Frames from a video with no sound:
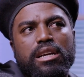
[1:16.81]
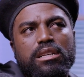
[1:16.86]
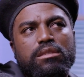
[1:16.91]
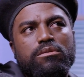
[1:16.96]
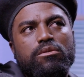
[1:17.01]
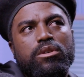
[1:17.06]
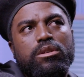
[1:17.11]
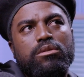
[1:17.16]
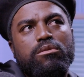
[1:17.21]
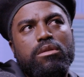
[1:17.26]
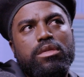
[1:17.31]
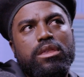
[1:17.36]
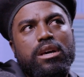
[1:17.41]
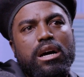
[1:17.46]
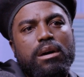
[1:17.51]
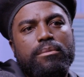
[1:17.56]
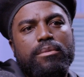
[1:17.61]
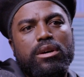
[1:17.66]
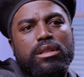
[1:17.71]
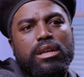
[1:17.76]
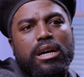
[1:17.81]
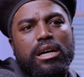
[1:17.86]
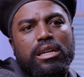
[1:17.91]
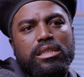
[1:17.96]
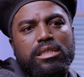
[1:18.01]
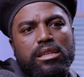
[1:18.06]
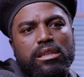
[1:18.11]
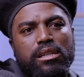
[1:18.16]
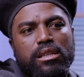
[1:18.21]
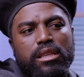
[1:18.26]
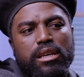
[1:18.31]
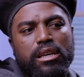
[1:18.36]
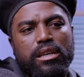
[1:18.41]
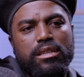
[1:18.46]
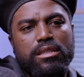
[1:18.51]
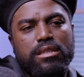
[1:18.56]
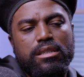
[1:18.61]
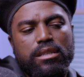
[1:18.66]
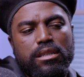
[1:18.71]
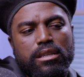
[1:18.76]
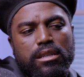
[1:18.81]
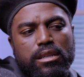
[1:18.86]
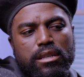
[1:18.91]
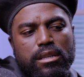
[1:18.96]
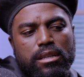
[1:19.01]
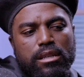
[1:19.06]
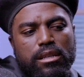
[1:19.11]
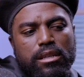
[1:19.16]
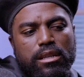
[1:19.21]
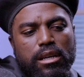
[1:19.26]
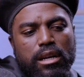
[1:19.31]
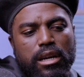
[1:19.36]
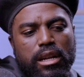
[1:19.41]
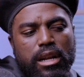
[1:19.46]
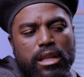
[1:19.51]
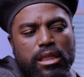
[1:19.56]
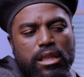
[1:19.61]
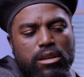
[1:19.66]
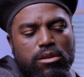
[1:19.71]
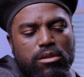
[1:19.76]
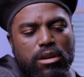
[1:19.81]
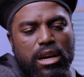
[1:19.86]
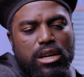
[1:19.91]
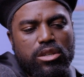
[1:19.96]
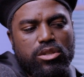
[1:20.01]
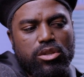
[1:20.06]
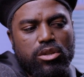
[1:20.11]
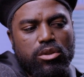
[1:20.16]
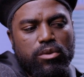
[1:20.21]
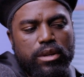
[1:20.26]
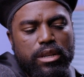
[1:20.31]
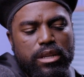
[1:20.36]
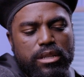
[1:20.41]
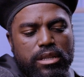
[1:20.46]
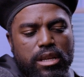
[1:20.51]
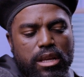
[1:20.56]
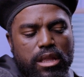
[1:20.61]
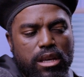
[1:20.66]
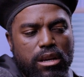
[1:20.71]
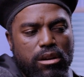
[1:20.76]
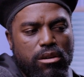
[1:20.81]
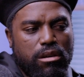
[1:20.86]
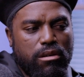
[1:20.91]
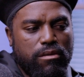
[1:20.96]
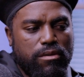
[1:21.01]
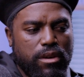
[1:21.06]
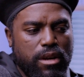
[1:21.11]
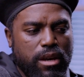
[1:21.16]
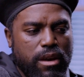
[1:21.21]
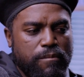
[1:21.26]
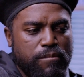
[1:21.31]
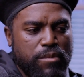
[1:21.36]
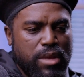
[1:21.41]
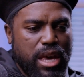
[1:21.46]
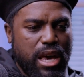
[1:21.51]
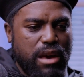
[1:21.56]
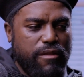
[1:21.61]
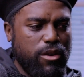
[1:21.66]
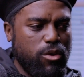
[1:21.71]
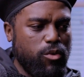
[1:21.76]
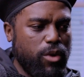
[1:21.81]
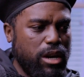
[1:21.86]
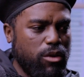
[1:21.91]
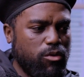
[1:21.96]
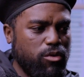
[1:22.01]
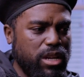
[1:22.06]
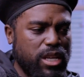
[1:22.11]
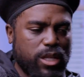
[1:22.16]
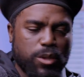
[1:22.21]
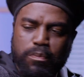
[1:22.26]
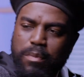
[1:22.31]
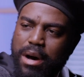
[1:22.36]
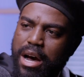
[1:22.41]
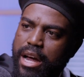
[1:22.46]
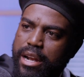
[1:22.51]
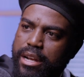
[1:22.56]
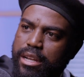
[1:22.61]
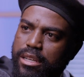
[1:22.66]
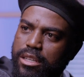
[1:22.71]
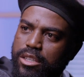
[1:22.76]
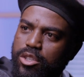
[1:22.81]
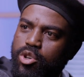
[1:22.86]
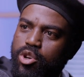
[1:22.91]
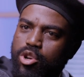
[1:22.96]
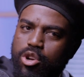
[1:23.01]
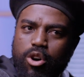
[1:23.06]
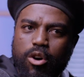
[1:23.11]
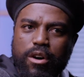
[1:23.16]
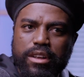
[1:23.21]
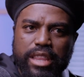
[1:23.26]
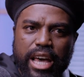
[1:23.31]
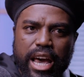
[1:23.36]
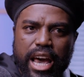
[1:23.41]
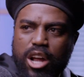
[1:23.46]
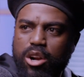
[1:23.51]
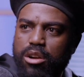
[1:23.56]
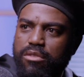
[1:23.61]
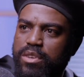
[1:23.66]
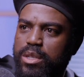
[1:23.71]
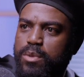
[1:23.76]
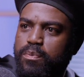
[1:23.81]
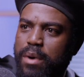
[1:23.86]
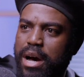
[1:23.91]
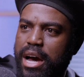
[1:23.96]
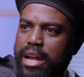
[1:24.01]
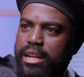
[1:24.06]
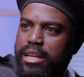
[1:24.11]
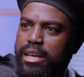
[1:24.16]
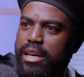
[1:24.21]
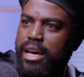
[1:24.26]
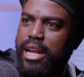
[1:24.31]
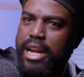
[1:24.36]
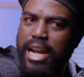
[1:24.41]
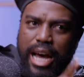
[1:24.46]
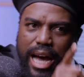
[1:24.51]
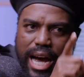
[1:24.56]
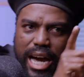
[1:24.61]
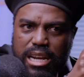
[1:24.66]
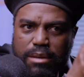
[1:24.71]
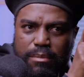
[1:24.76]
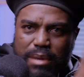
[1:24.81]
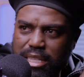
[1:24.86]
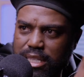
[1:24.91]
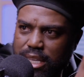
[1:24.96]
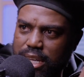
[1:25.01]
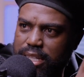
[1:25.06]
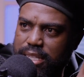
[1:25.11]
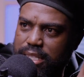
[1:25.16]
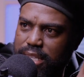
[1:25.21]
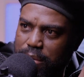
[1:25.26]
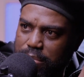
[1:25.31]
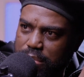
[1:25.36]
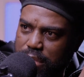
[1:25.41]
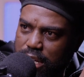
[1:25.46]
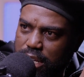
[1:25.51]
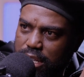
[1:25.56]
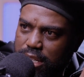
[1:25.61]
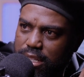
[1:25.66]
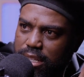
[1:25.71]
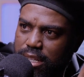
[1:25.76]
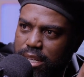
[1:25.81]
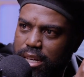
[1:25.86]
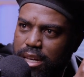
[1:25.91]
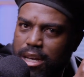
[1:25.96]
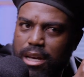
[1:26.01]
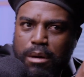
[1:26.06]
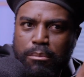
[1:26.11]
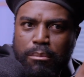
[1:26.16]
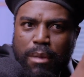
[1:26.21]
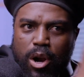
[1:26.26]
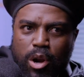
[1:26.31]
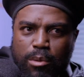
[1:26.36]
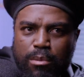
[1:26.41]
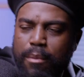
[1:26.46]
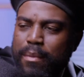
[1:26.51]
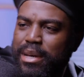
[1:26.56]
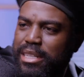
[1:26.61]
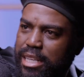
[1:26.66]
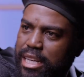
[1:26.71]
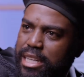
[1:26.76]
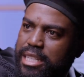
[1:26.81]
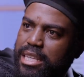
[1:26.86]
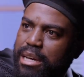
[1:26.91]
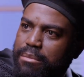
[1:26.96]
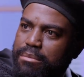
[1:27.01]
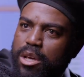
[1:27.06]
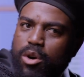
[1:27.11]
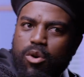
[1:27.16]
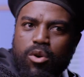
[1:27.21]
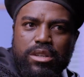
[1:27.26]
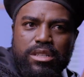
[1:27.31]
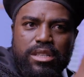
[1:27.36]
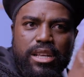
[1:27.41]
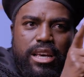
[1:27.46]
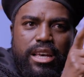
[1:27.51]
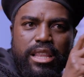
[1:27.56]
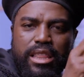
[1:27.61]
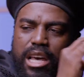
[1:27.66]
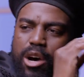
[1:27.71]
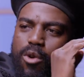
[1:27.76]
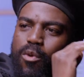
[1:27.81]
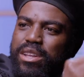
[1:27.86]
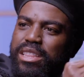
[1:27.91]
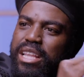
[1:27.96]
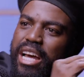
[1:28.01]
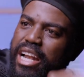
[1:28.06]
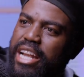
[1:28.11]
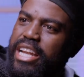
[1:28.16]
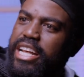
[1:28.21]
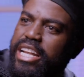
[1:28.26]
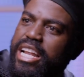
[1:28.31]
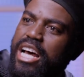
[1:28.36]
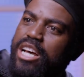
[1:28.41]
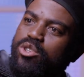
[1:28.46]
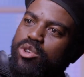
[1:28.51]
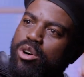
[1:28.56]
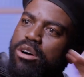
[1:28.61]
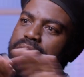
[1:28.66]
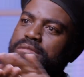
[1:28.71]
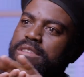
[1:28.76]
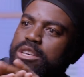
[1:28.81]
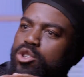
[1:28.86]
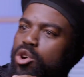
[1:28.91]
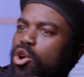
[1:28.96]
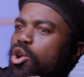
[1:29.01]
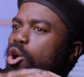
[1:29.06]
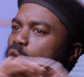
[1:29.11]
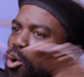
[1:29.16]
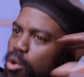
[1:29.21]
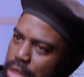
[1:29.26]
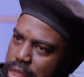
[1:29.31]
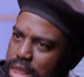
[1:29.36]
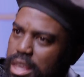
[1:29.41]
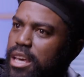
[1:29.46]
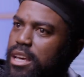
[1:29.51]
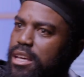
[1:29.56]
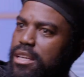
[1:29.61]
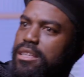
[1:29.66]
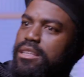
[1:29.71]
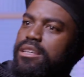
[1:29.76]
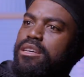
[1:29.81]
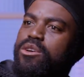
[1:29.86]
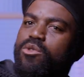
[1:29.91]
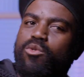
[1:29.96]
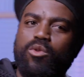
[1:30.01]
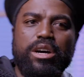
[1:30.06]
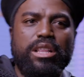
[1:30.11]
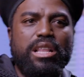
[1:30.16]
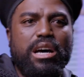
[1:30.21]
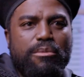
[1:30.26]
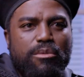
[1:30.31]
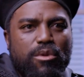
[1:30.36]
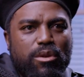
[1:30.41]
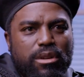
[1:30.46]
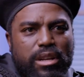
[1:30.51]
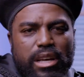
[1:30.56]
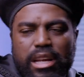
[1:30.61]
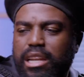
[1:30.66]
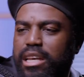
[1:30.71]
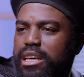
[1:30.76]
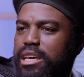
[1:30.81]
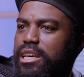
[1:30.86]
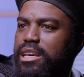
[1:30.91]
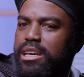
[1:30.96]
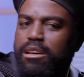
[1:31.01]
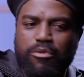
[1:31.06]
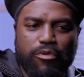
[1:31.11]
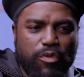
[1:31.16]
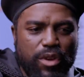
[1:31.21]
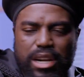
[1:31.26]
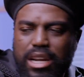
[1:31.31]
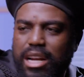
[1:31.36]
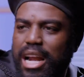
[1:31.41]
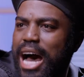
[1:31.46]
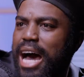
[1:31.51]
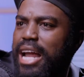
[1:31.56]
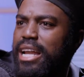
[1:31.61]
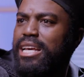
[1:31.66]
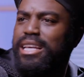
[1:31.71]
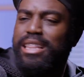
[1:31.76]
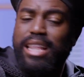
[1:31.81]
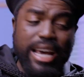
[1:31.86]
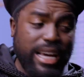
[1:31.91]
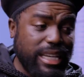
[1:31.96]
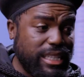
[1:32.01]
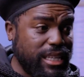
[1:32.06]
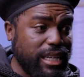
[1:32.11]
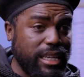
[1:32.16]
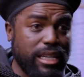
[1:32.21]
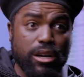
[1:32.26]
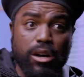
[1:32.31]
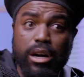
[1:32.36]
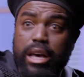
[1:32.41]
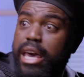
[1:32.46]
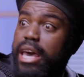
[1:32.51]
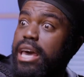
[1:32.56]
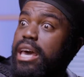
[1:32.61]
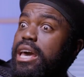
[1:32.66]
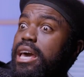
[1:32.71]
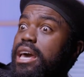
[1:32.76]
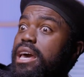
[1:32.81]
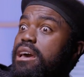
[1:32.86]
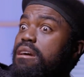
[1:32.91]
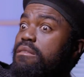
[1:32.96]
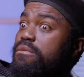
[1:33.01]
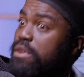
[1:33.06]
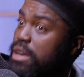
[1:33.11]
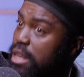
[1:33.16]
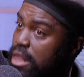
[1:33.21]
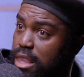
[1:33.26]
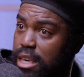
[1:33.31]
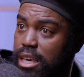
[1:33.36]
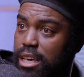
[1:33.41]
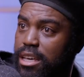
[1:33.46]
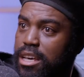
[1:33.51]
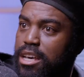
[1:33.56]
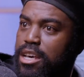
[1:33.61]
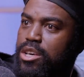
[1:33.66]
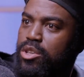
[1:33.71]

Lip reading: Just when you think about cultural things, and I think you guys know what is the thing of, even when you span, you know at the end of his span, Rakhadi must get something, Malume must get something, because they were the leaders of this whole thing. Whether Nelly, Finrali, they did everything.